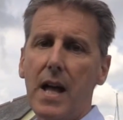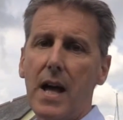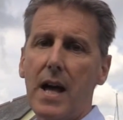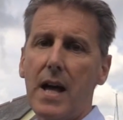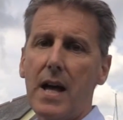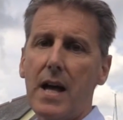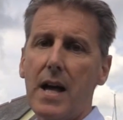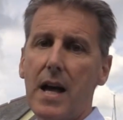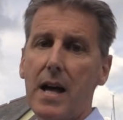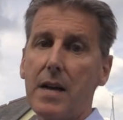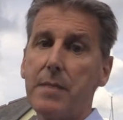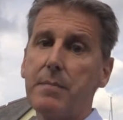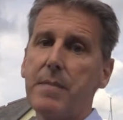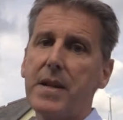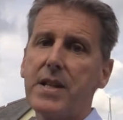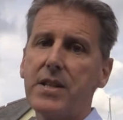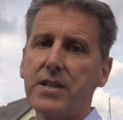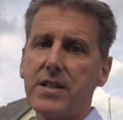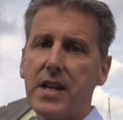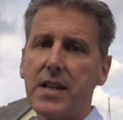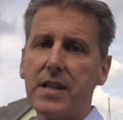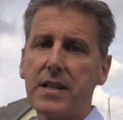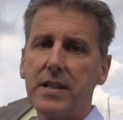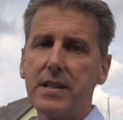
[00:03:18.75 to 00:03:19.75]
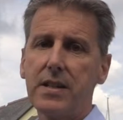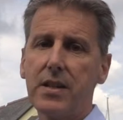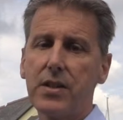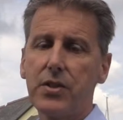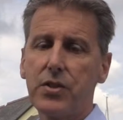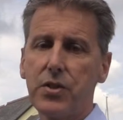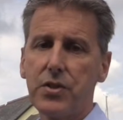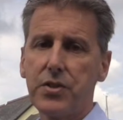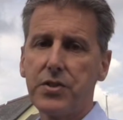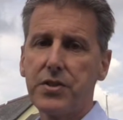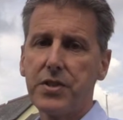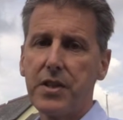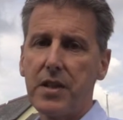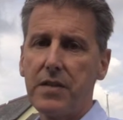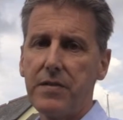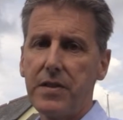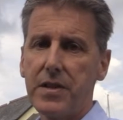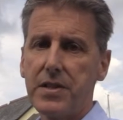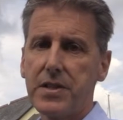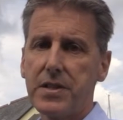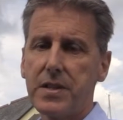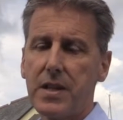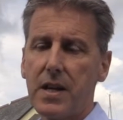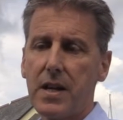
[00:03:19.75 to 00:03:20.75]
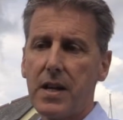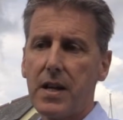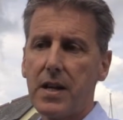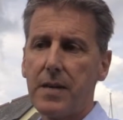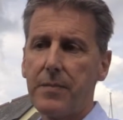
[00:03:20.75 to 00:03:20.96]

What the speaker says: and maintaining a good service.